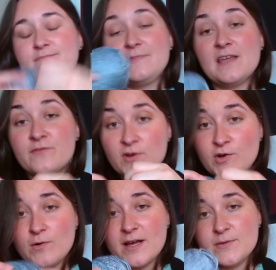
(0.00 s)
I've got
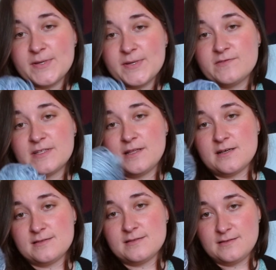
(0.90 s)
quite a bit of the
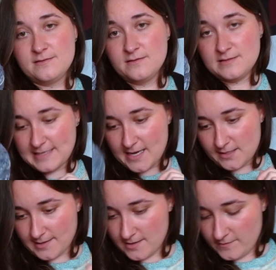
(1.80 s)
last
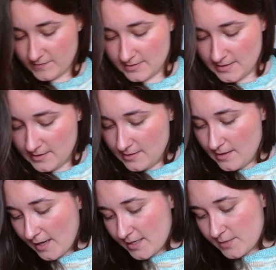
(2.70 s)
skein left,
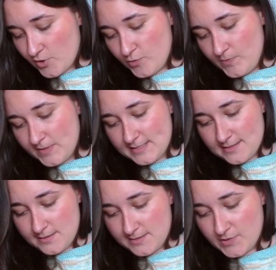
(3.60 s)
and I'm hoping to
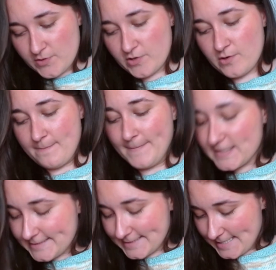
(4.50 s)
send this to her on
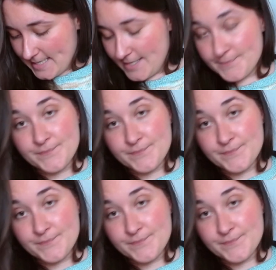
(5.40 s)
Monday